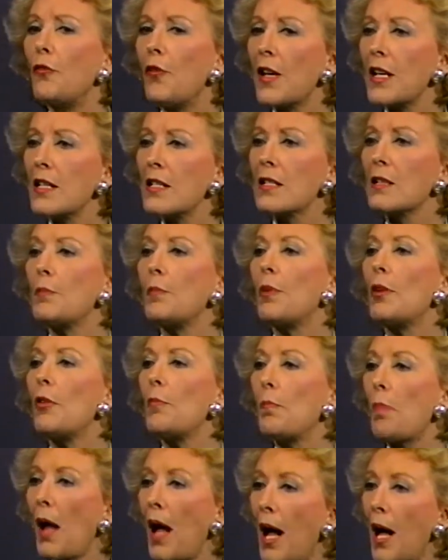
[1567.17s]
visible
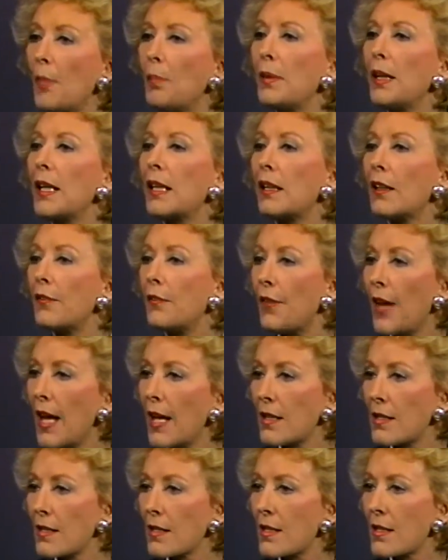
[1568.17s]
public
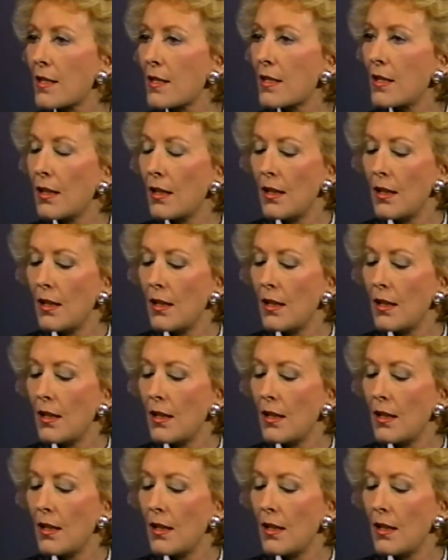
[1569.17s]
events.